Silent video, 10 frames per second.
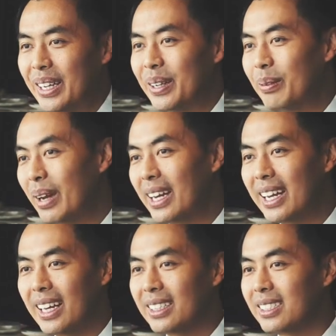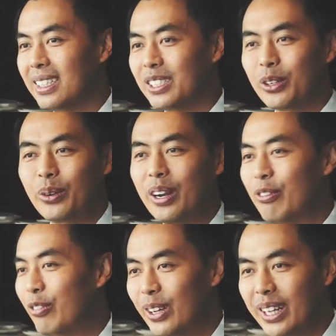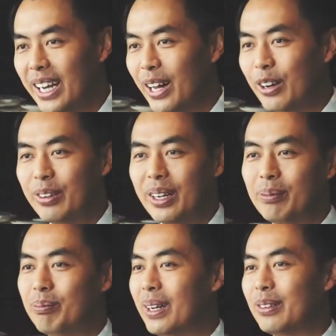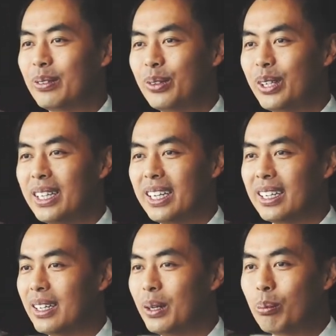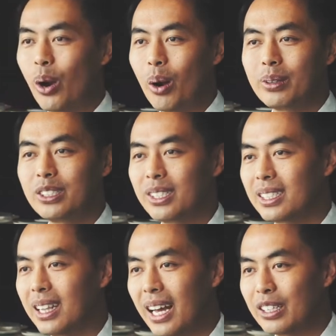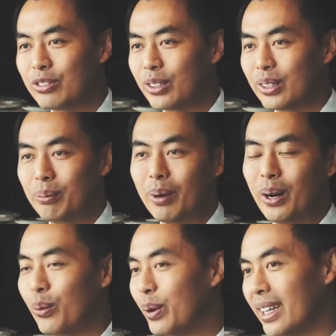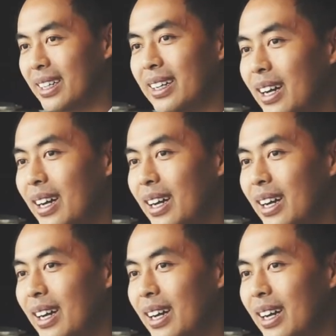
You may get such a great feeling out of it, but really, it'll probably just last for about a week.